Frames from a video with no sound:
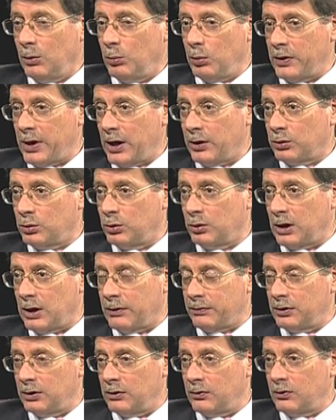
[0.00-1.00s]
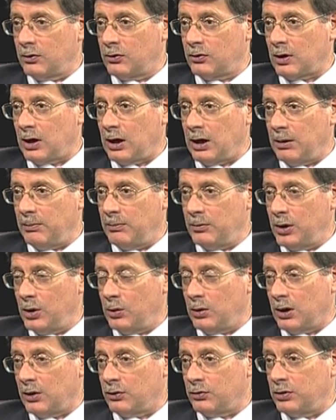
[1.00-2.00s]
Without good governance,
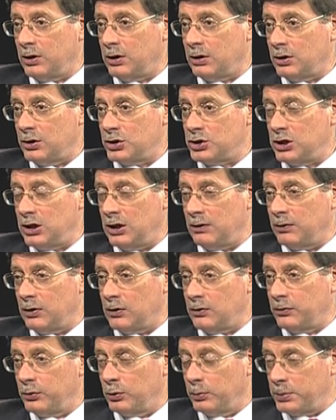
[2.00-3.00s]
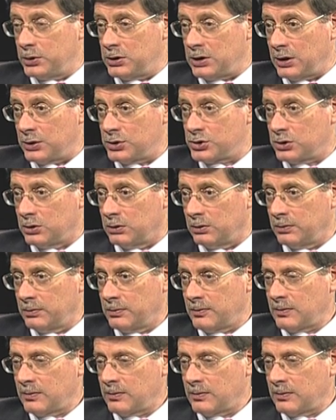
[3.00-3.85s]
no country can achieve its full potential.